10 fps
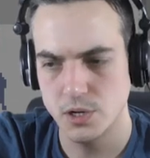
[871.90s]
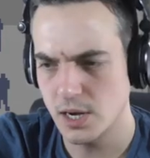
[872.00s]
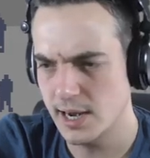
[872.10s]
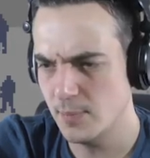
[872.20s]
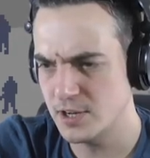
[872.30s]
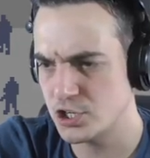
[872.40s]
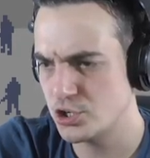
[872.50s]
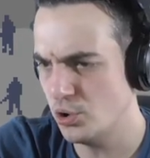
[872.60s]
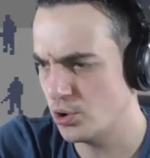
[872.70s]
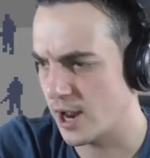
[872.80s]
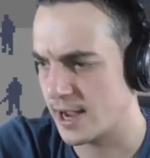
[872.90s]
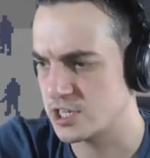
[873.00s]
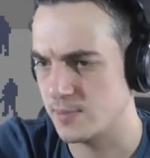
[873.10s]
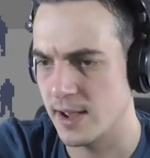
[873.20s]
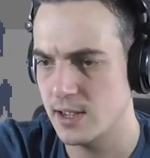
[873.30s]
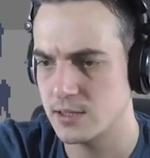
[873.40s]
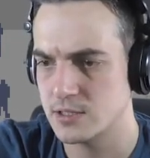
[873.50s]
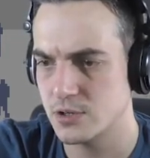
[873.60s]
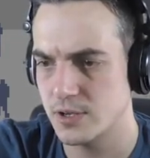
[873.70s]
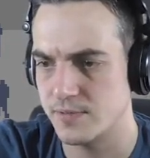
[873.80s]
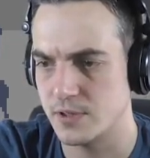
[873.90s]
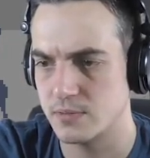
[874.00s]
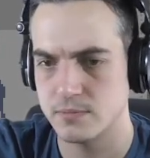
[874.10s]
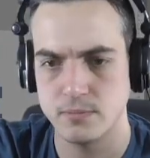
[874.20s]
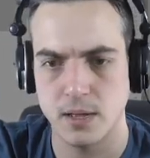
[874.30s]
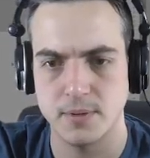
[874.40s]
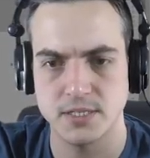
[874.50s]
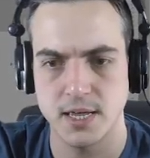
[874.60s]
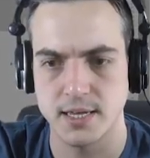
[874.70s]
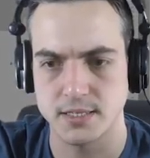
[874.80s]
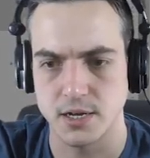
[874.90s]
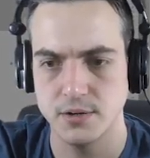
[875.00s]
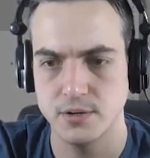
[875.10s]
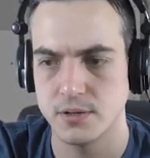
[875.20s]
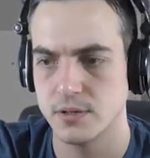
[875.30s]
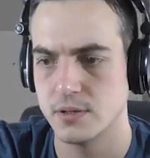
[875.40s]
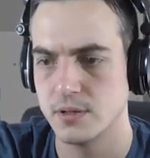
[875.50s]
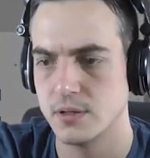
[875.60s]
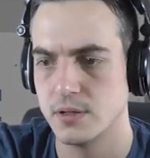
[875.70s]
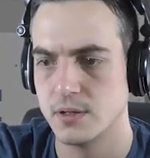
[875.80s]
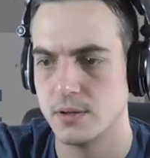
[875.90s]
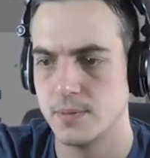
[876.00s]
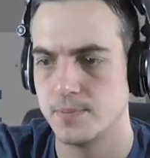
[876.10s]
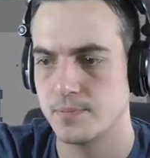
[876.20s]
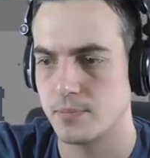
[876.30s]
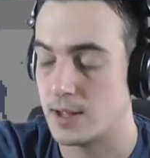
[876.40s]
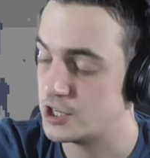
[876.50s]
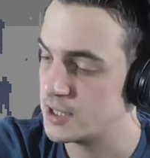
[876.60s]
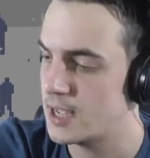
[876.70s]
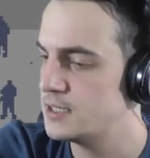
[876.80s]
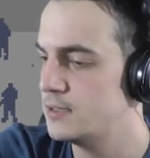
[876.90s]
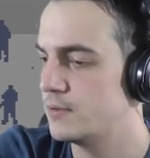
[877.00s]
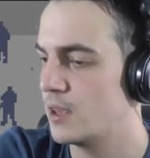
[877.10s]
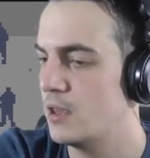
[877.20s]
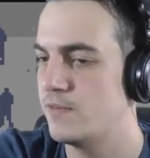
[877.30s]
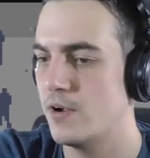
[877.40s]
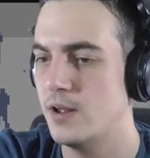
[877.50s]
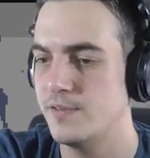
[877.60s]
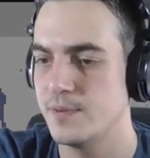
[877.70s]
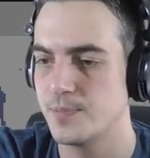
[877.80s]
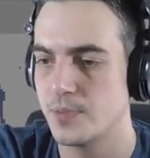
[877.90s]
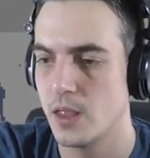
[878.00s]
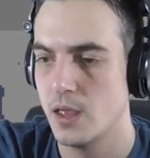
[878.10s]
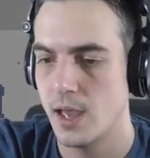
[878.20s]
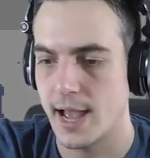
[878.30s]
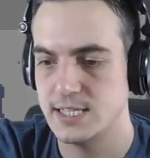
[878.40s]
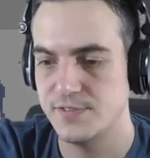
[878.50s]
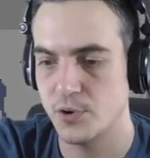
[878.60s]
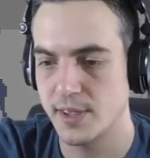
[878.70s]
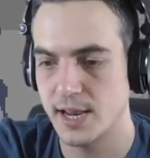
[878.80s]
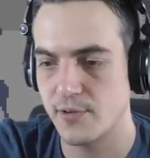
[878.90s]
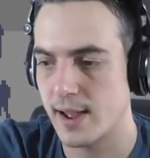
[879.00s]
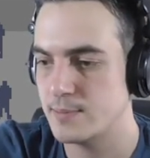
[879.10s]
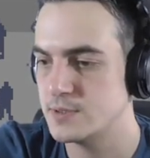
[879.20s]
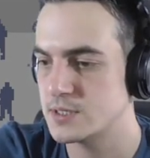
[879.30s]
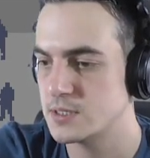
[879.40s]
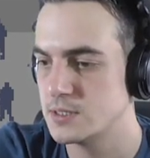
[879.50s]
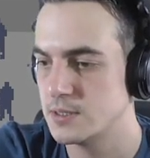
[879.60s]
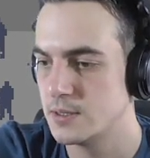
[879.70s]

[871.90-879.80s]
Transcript: You look a little bit short, actually, mate. Sorry if you mind me saying so. Matching data, okay, fair enough. 84 kilograms.